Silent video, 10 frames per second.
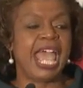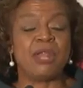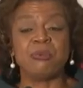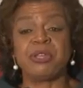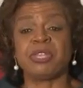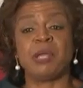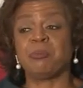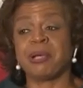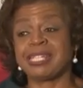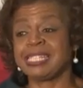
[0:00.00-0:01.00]
And with
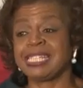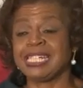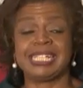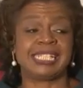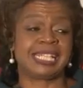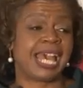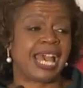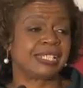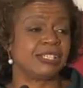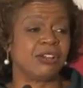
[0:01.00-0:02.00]
unprecedented
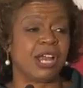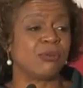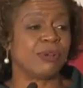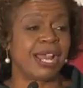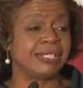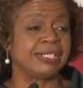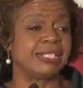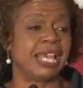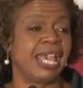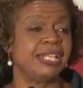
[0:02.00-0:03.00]
attacks on our
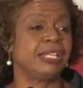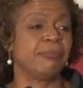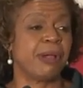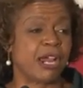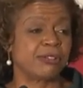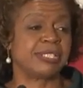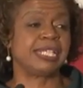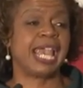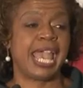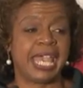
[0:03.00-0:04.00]
rights and
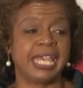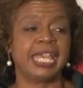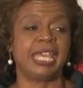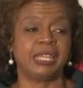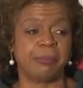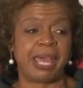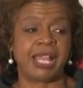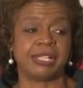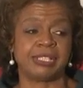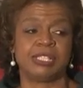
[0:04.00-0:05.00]
democracy hanging in the
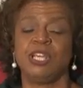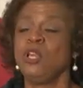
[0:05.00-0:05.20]
balance,